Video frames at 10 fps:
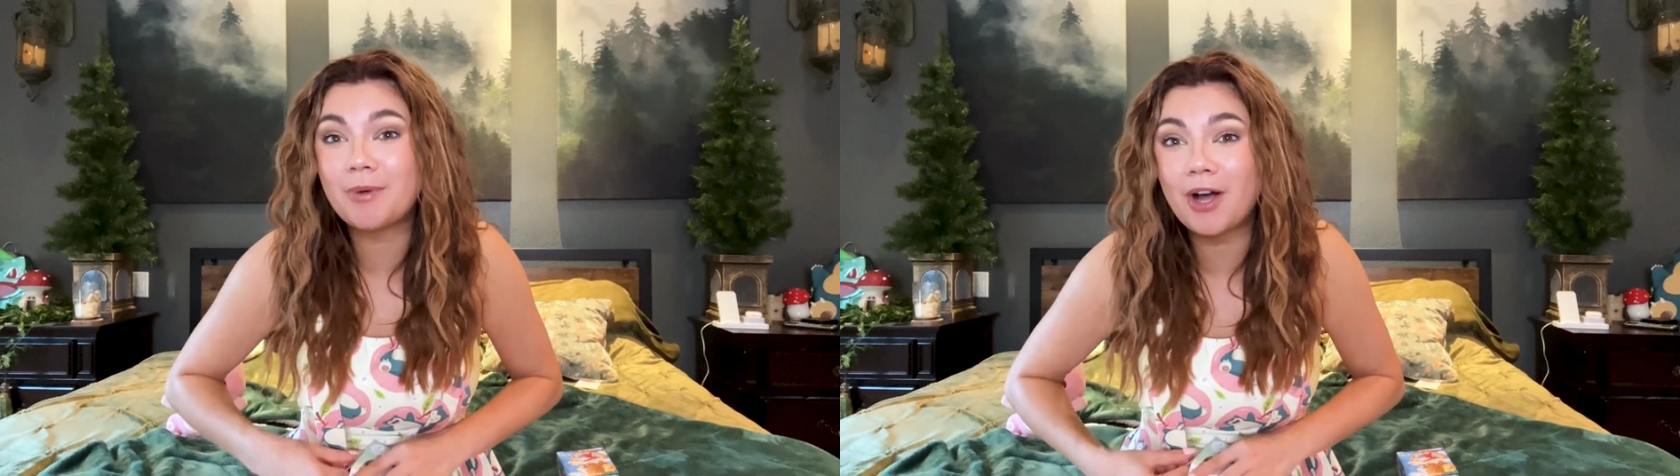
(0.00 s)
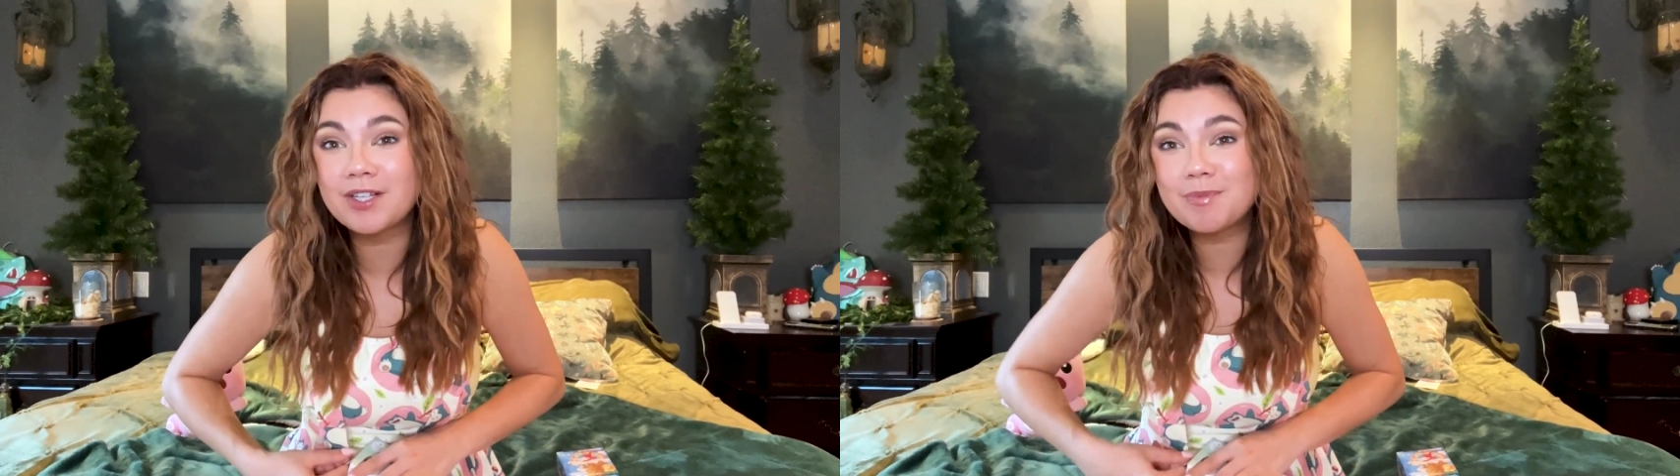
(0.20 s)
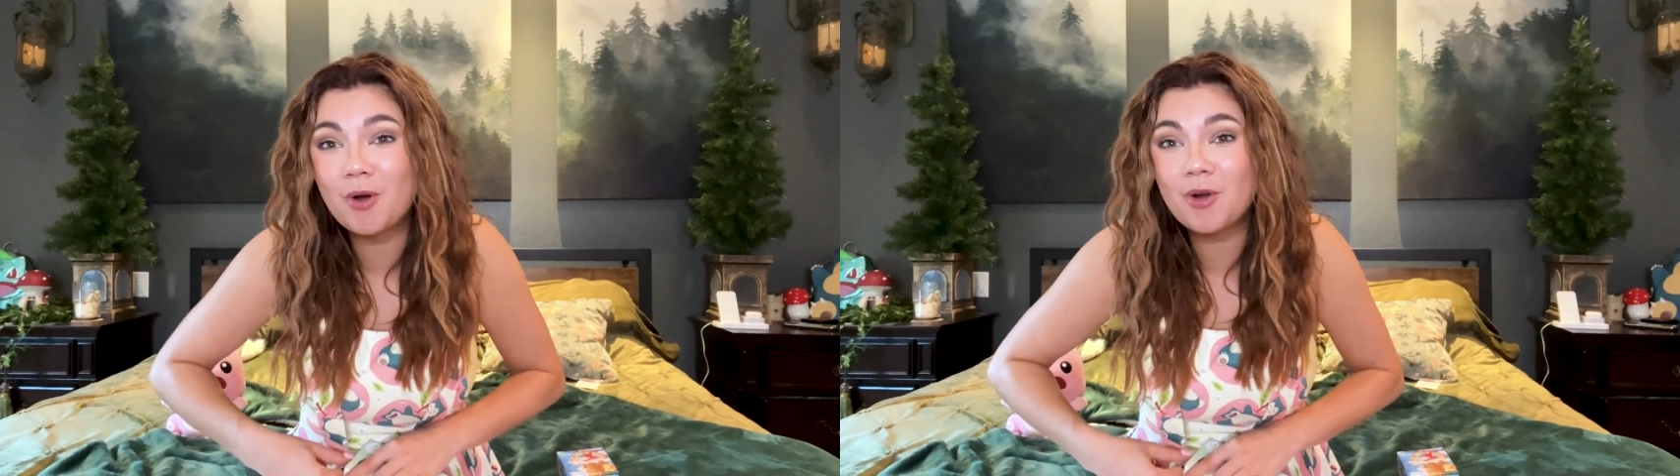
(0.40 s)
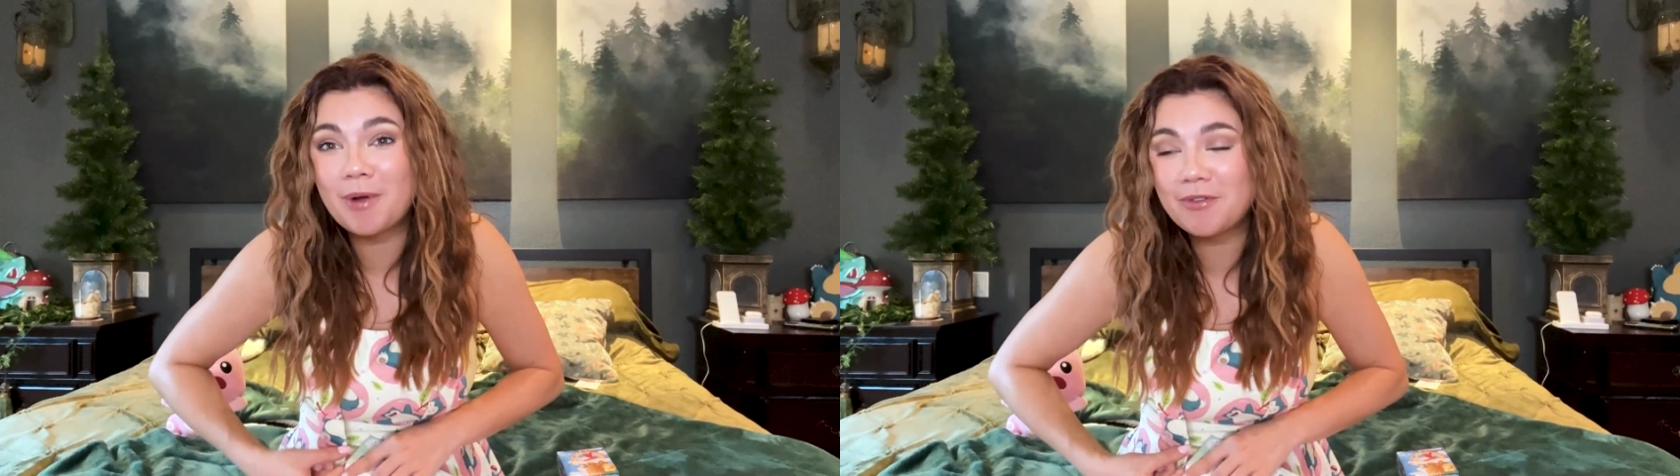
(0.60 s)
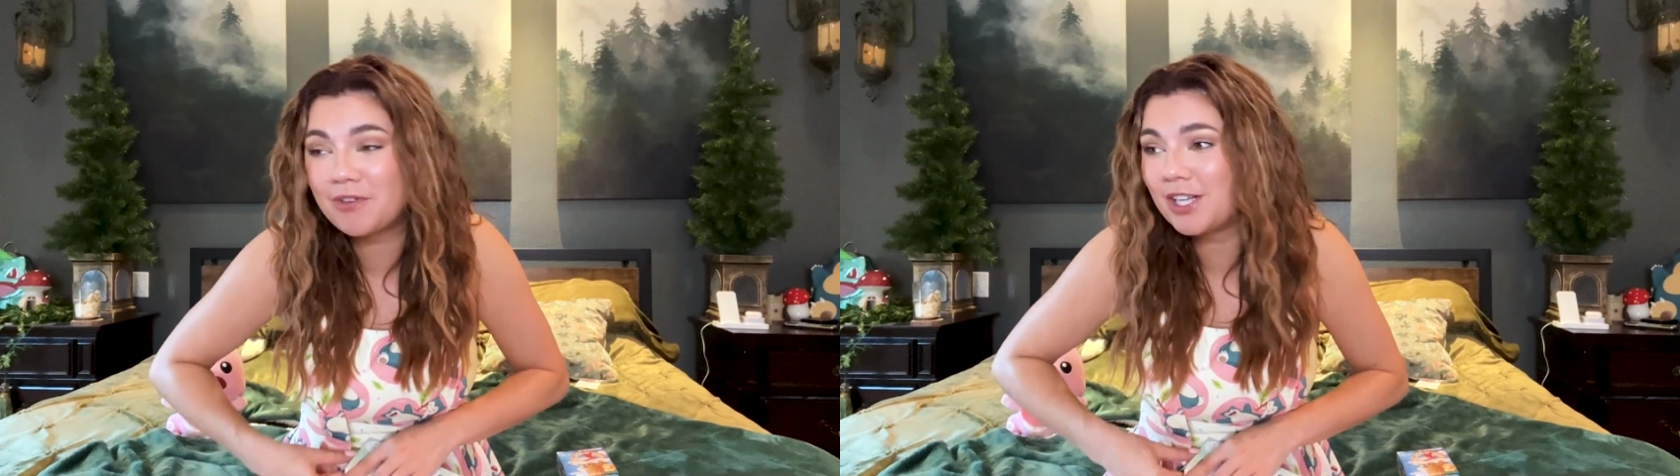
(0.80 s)
box
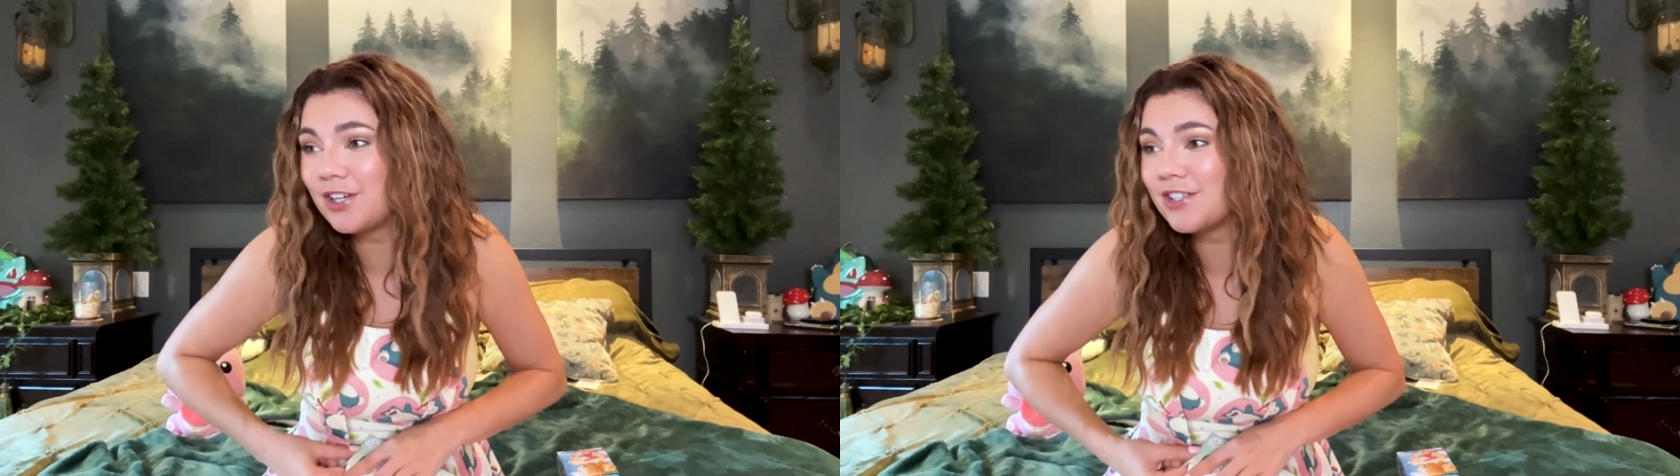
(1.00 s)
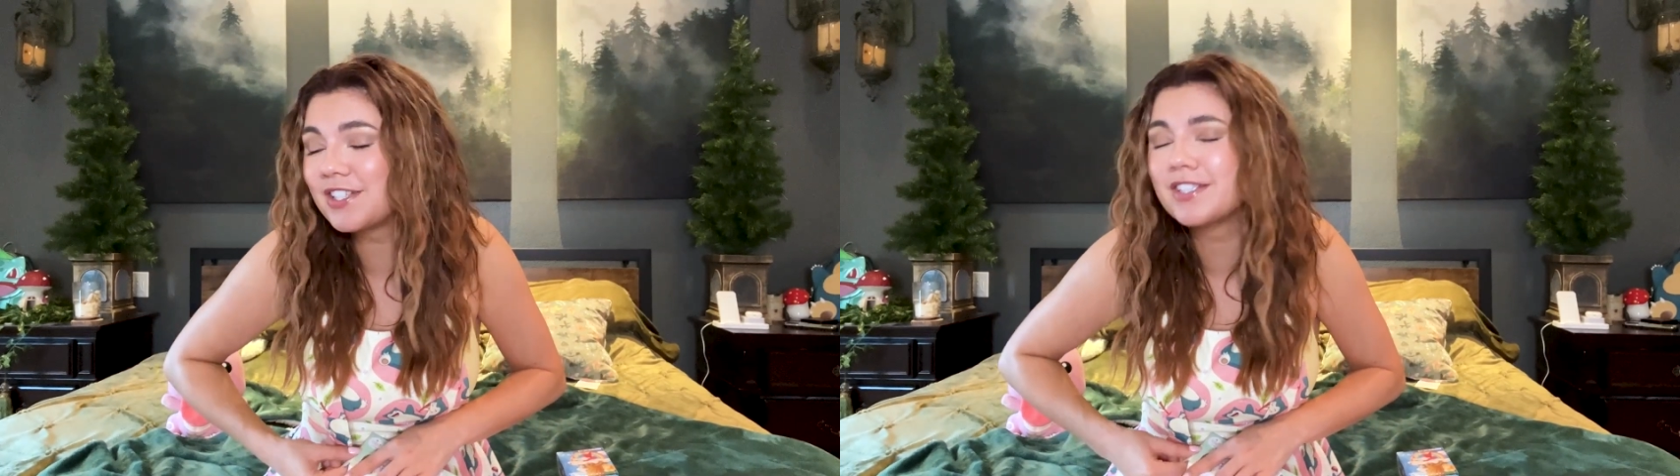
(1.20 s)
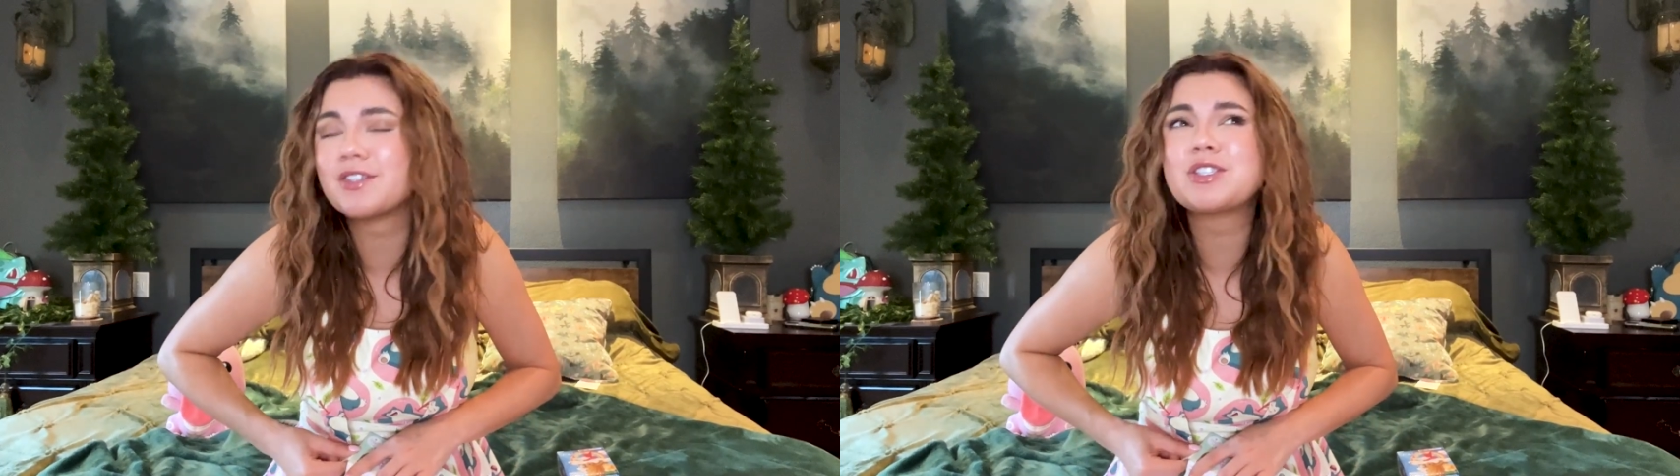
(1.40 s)
Pokemon figures because they're